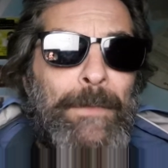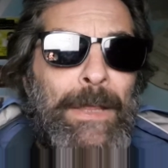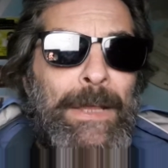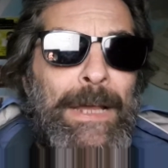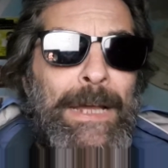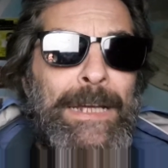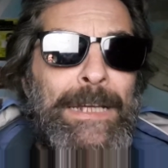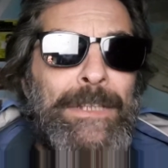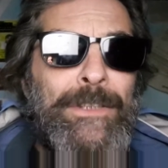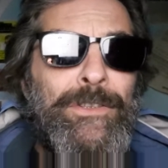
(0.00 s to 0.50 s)

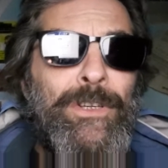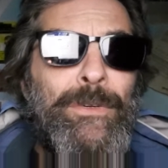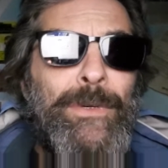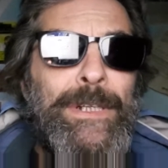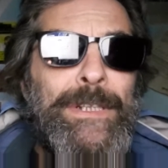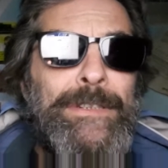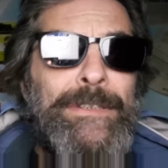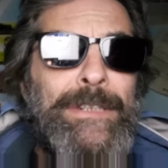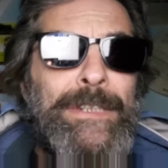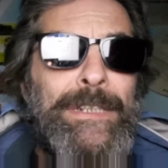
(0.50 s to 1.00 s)
I had no
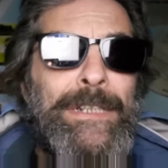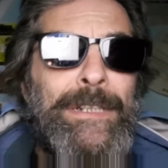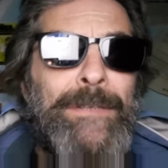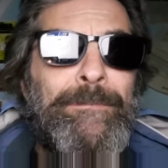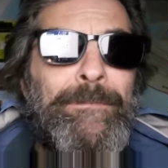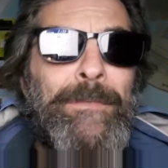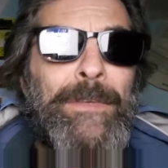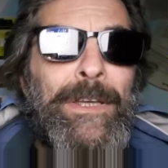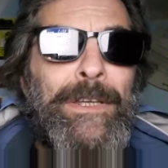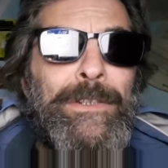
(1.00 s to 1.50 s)

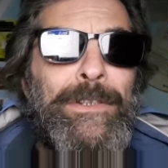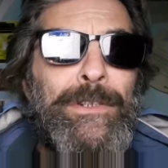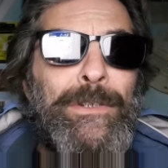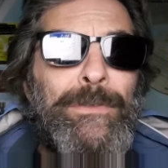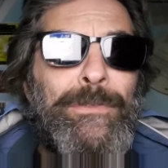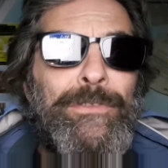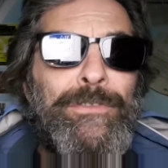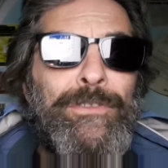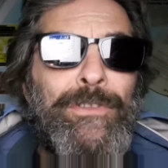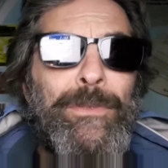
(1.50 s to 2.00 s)
idea I
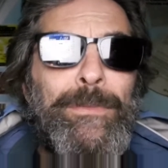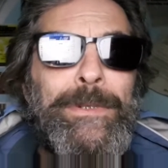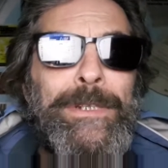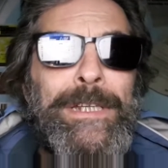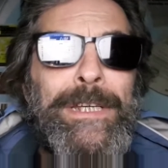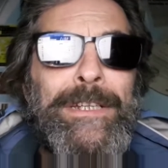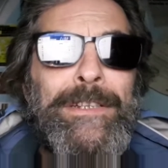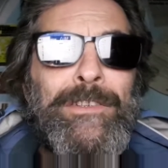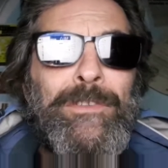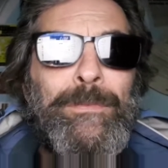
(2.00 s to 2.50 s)
knew so many
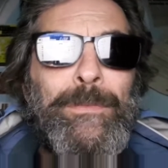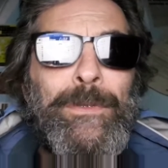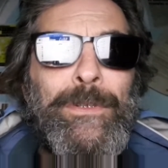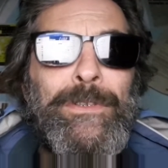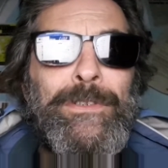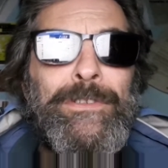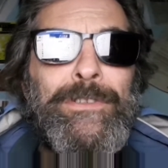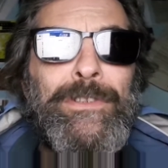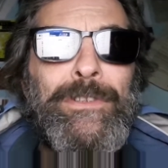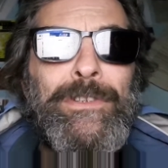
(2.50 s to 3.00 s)

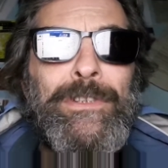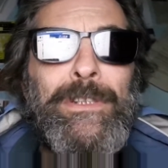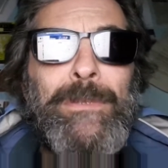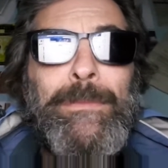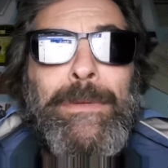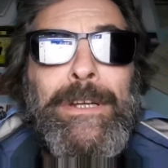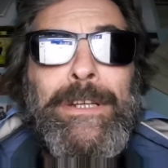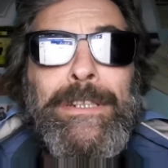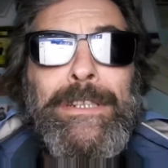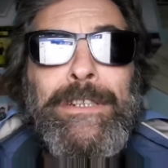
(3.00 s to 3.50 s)
experts on the
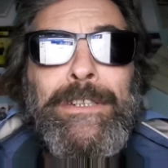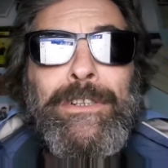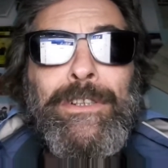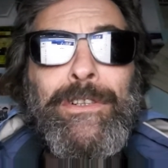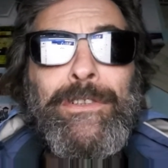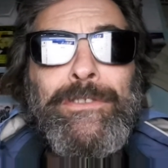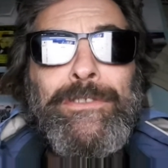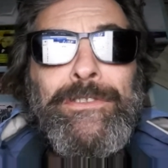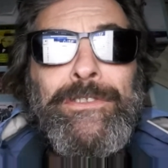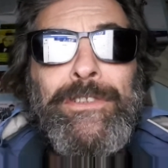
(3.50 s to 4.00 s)
American
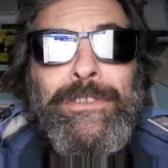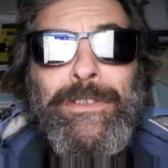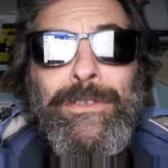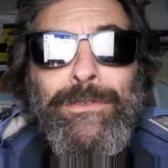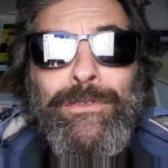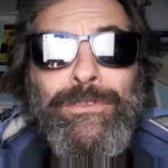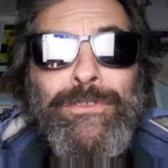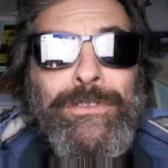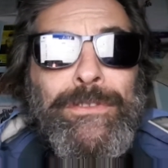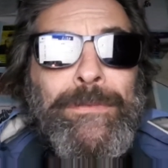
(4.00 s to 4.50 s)

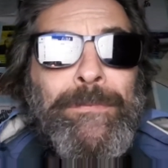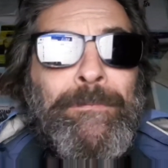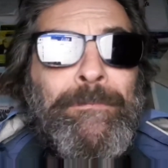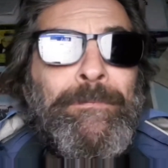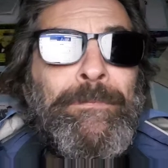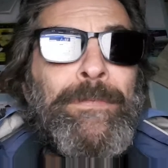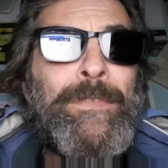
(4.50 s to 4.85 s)
Constitution.